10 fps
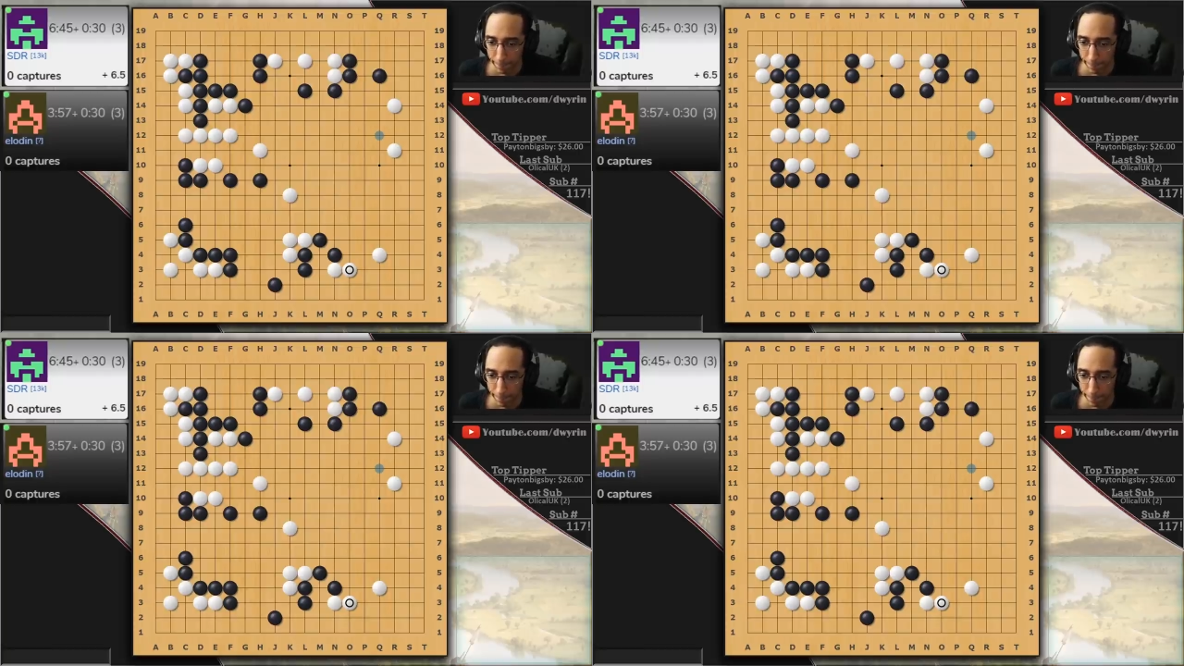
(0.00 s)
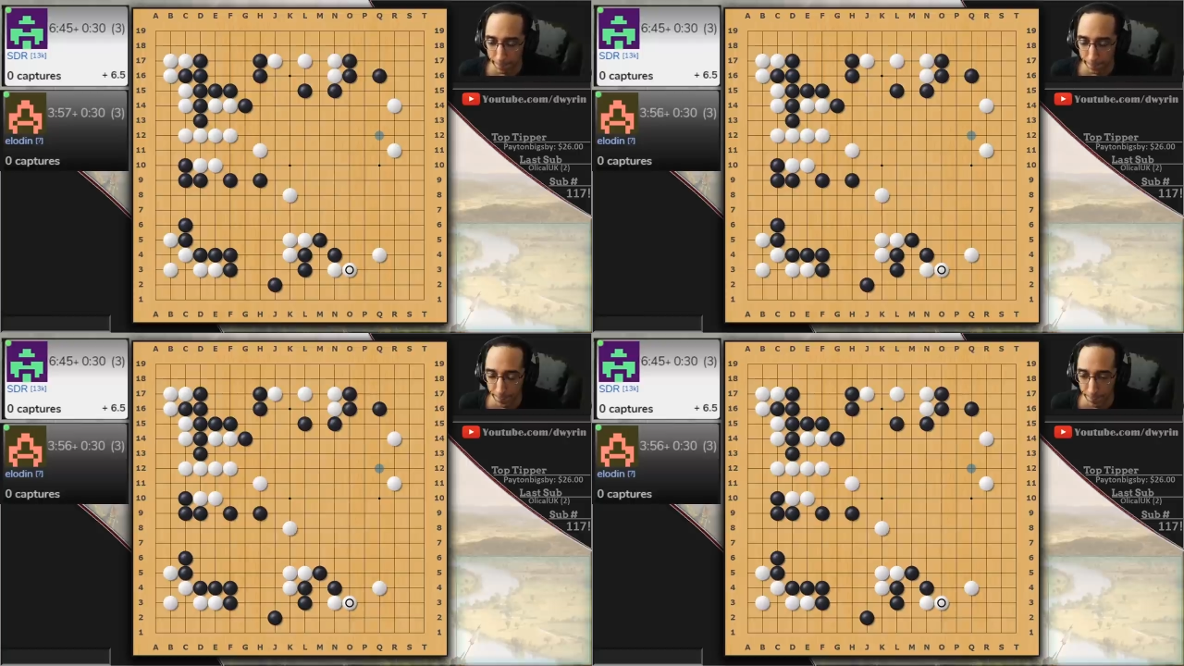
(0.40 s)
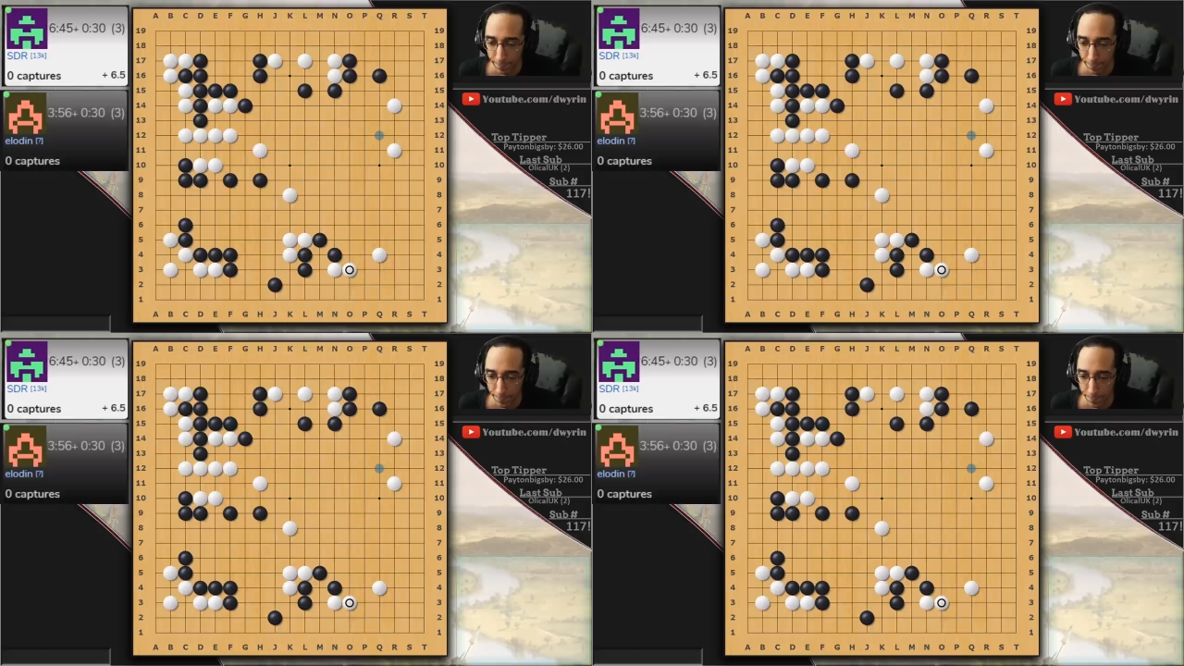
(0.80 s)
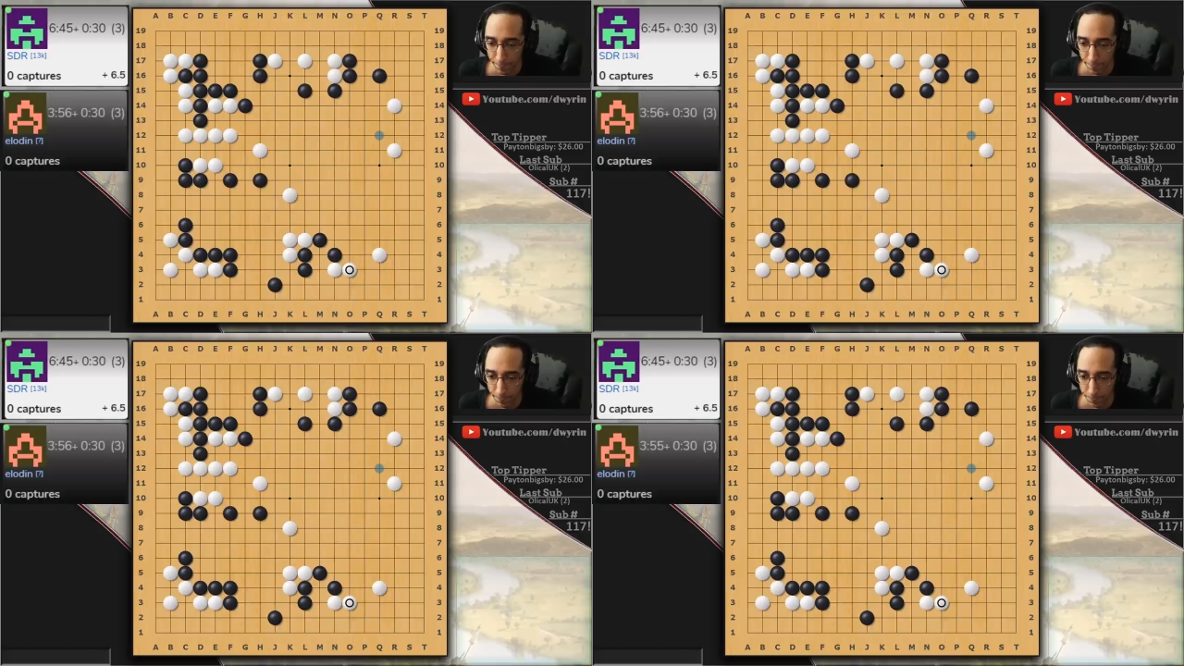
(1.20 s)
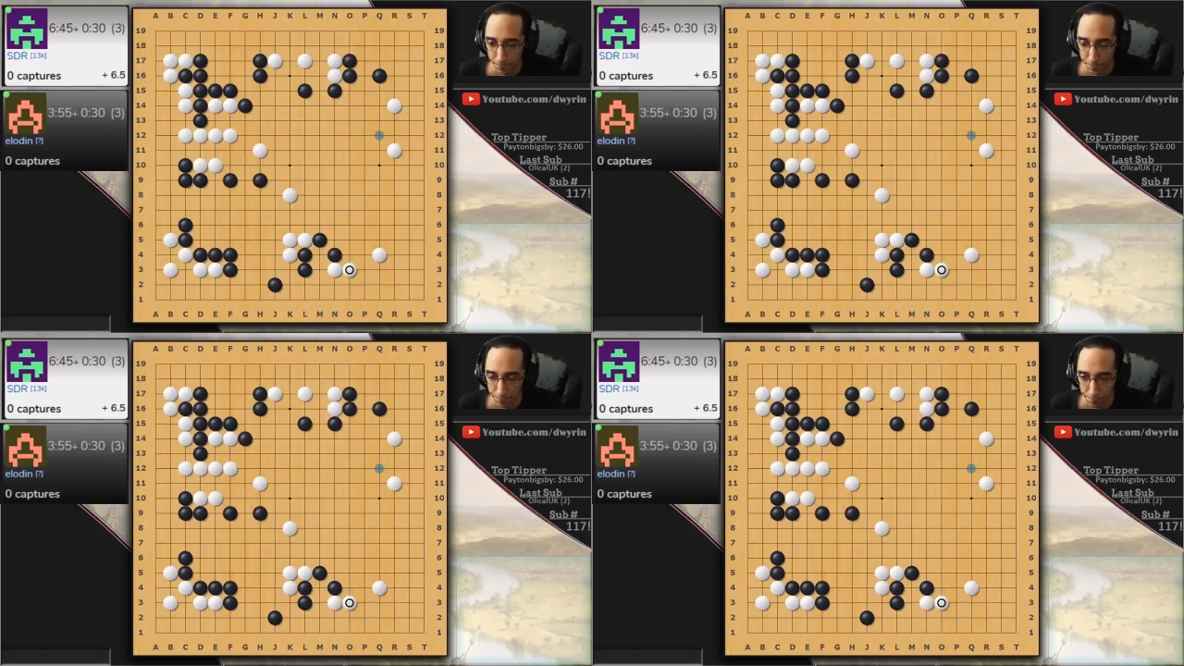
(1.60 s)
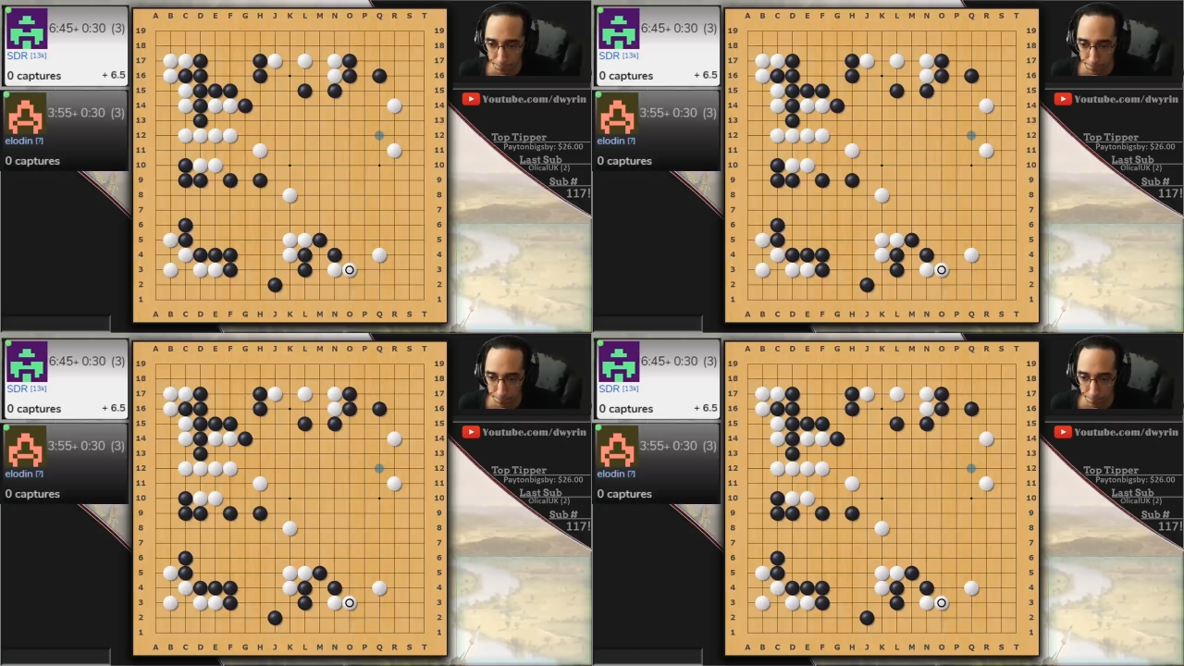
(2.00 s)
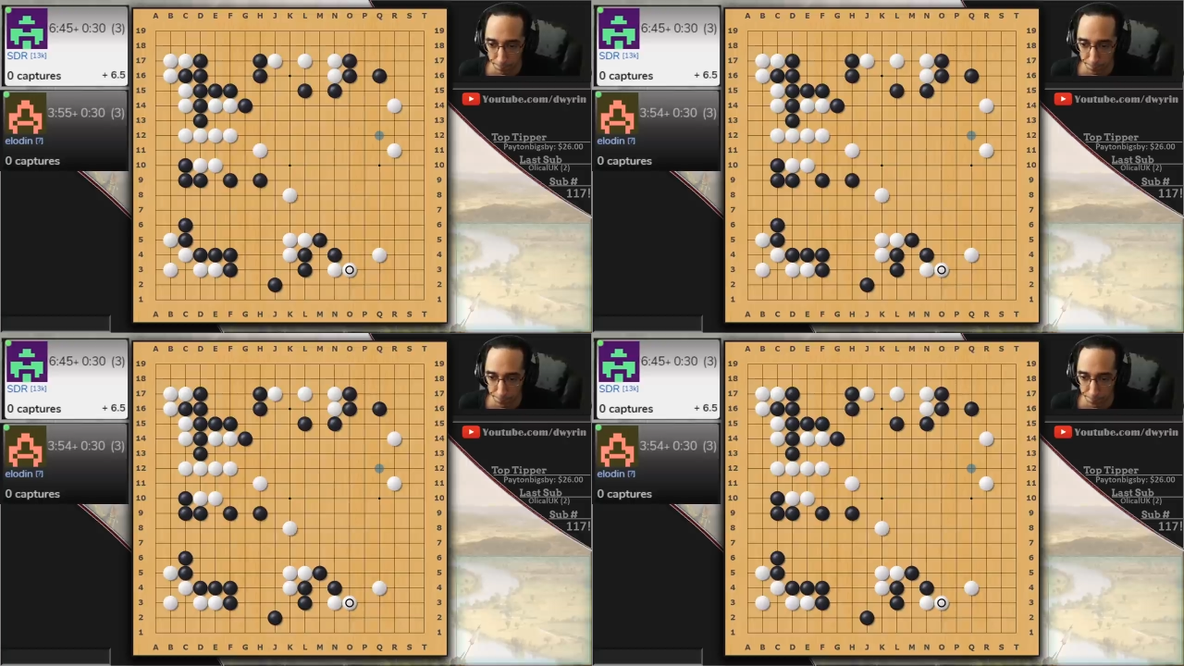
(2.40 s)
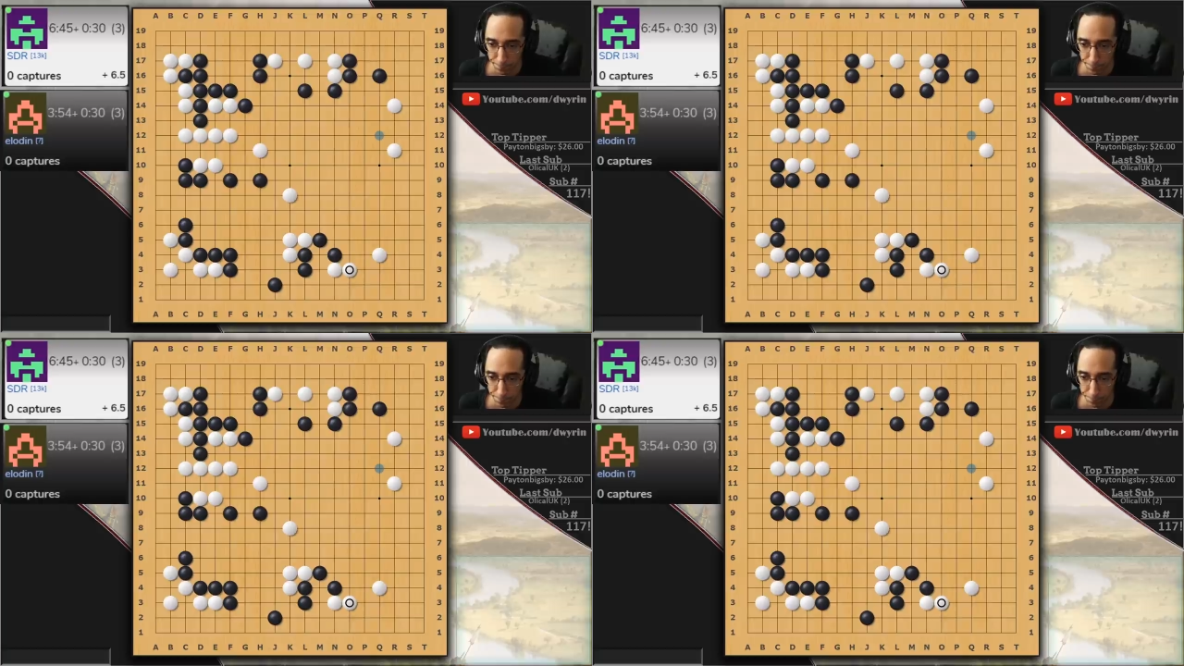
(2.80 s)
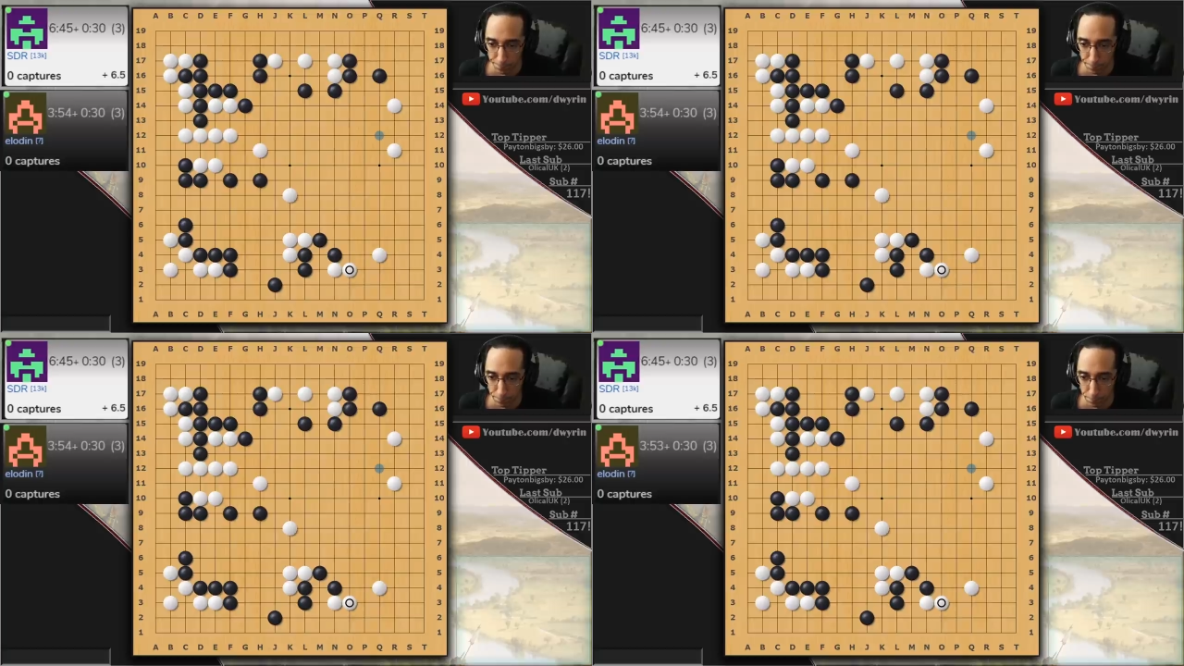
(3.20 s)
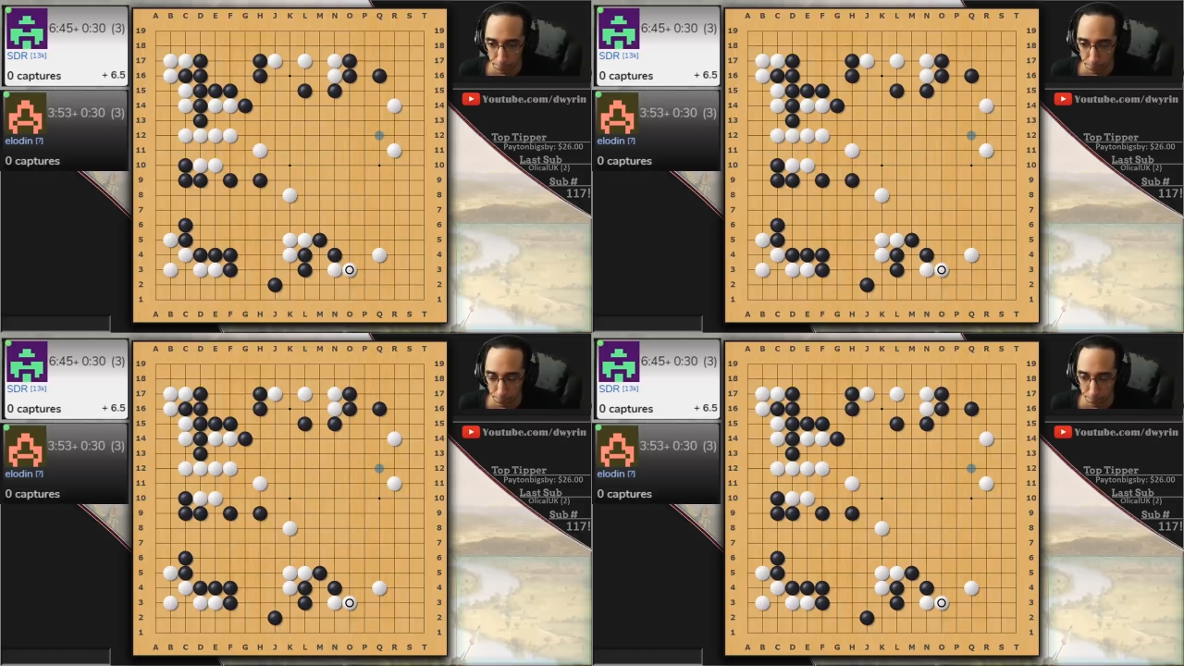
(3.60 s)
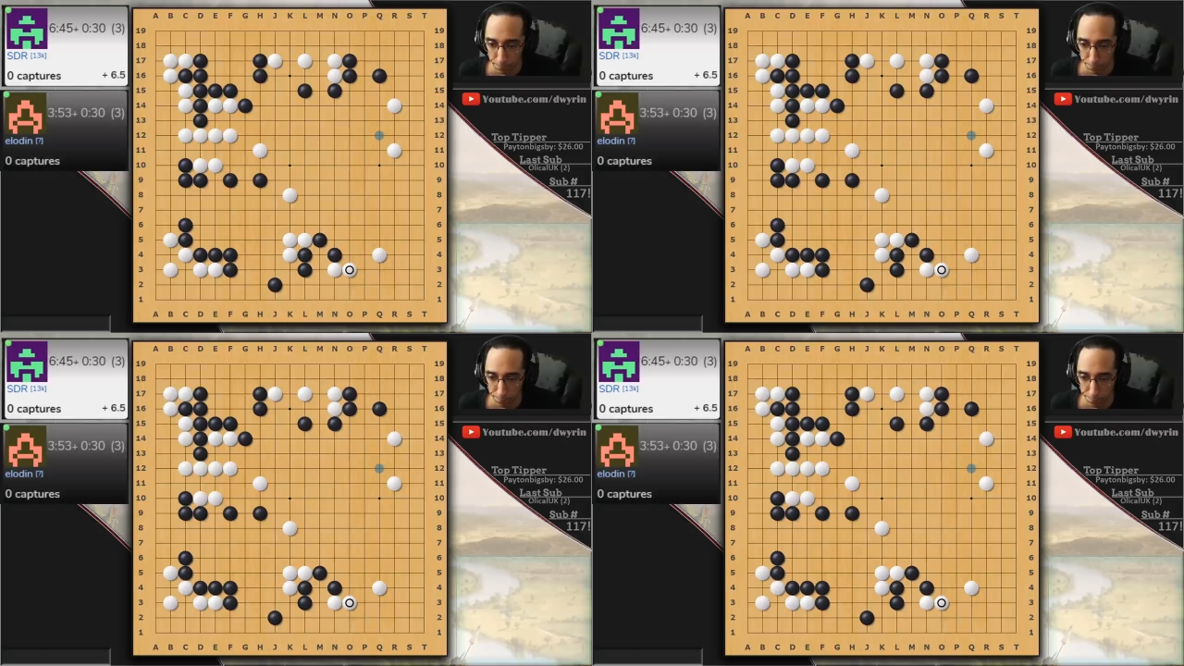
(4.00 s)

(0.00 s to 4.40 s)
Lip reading: [no speech]